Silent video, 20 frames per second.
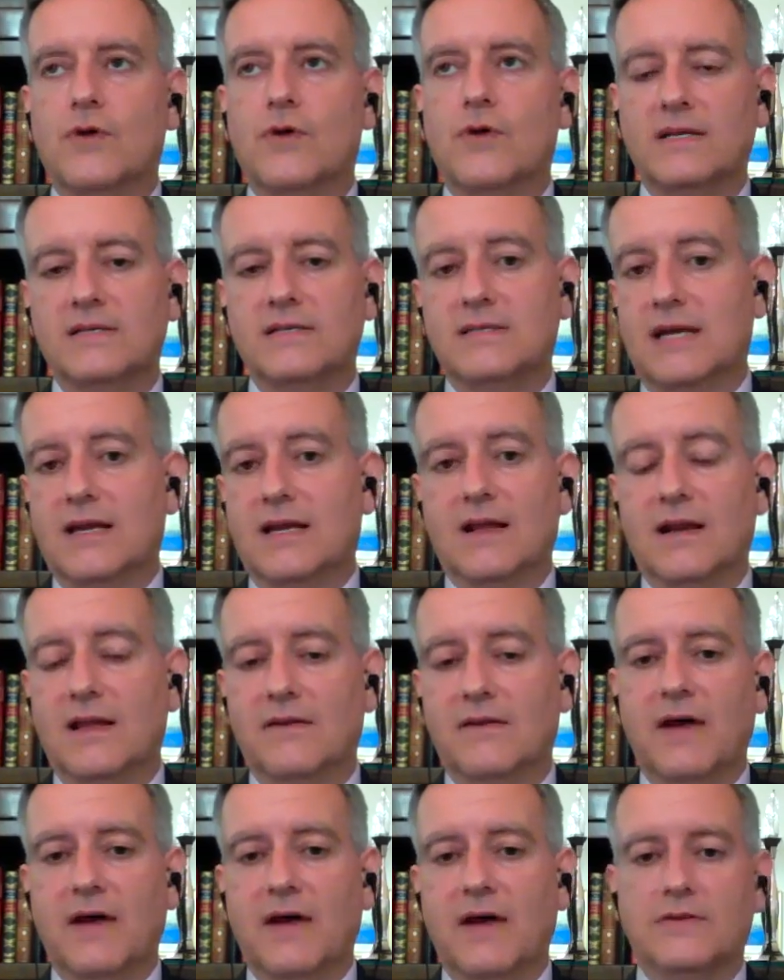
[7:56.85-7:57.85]
trying to take a
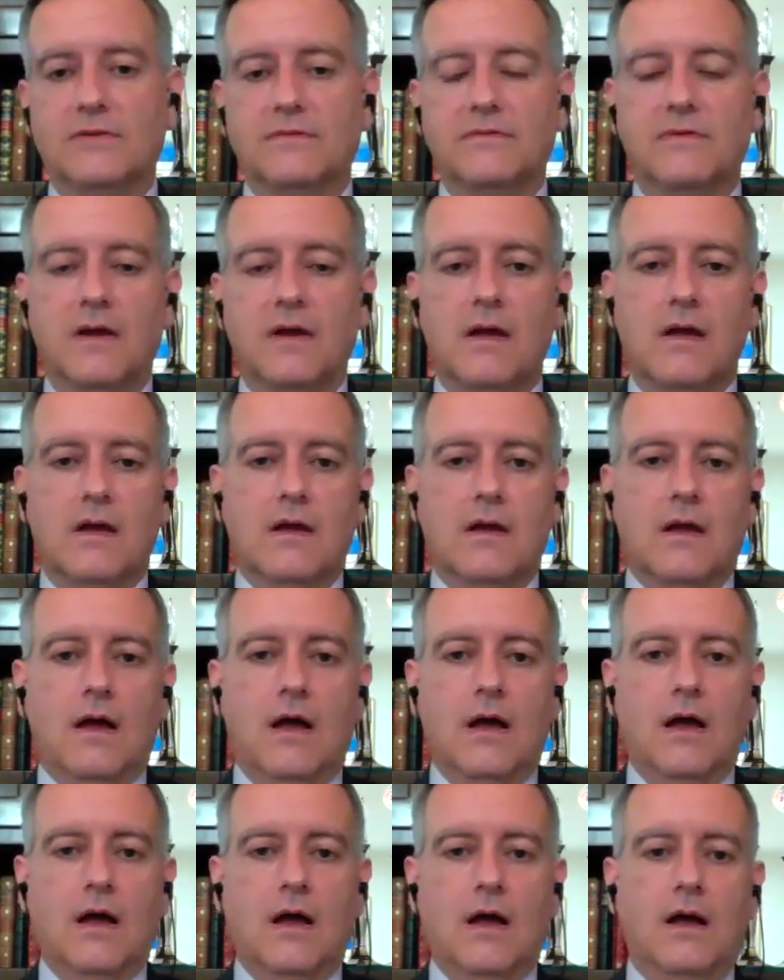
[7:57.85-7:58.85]
leaf out of
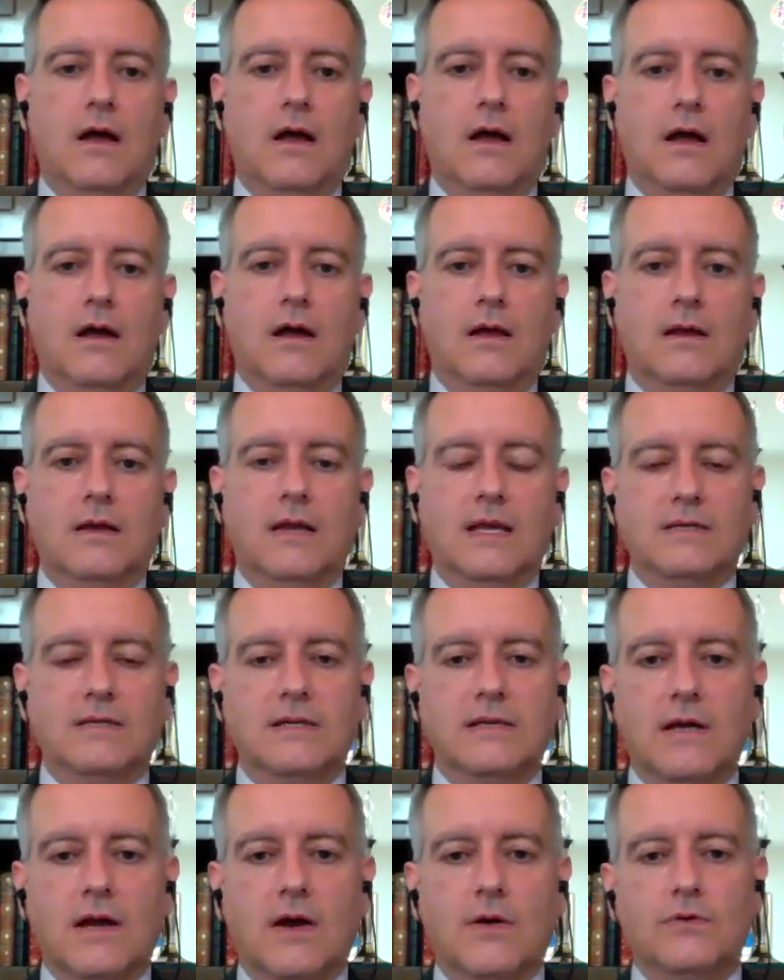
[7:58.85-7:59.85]

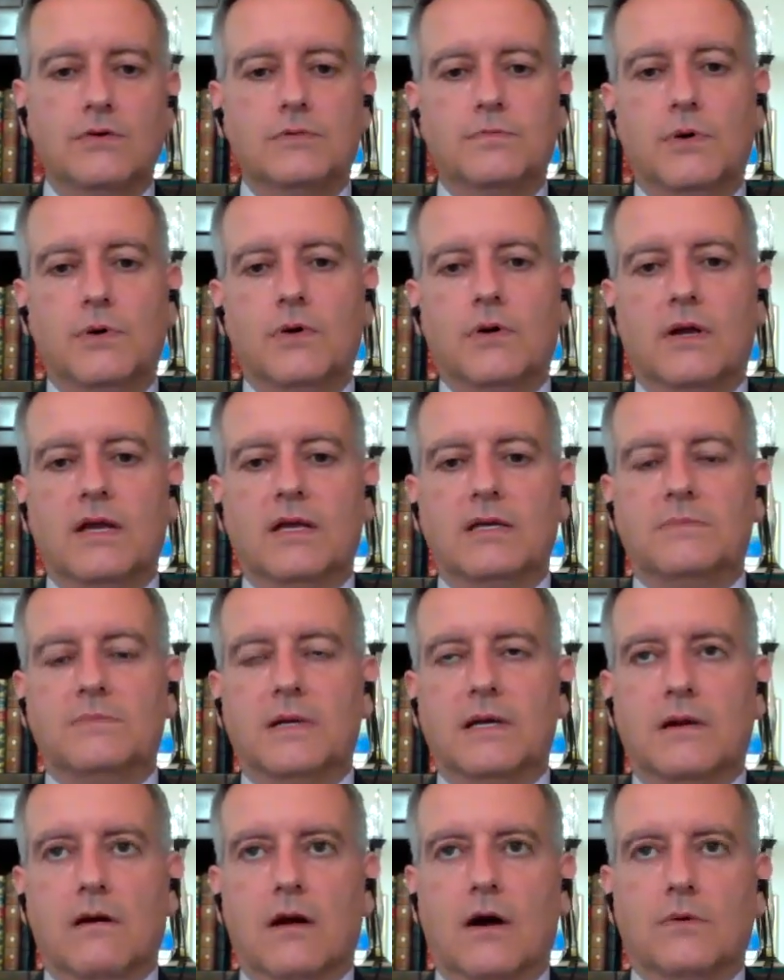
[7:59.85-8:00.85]
Netanyahu's book. He's
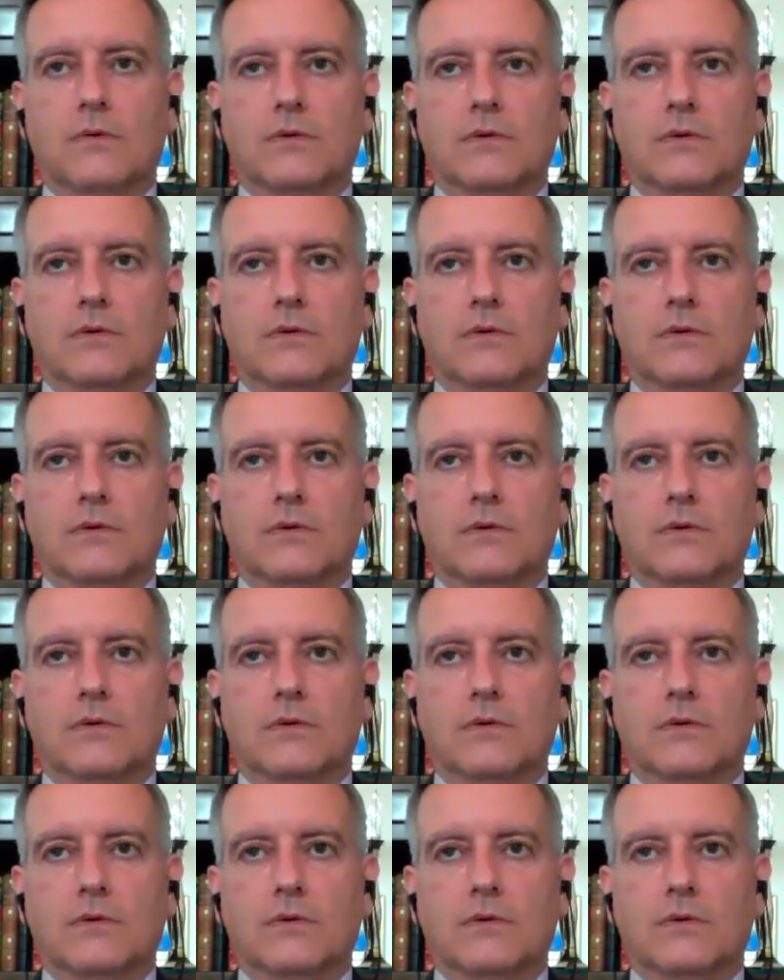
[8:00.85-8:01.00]
been